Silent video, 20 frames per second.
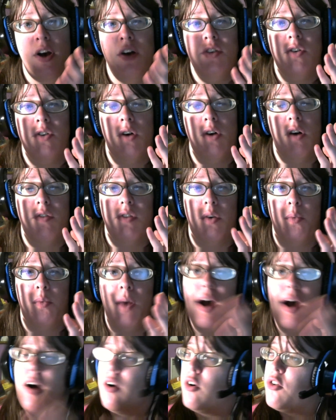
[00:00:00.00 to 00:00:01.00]
So if the
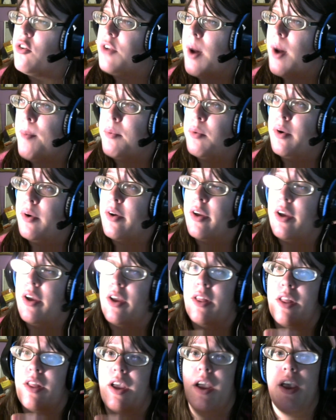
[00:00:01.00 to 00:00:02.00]
router stops working, the,